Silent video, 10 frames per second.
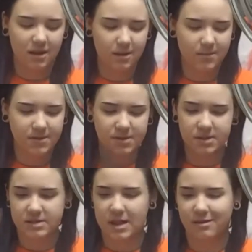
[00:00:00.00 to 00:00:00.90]
This
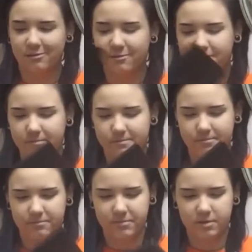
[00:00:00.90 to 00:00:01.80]
is e.l.f.
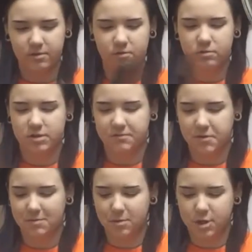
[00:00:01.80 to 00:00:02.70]

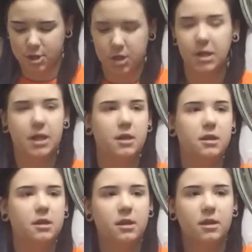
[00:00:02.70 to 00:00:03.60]
cruelty-free, pretty sure
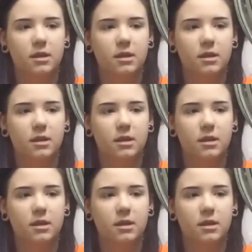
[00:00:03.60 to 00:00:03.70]
again.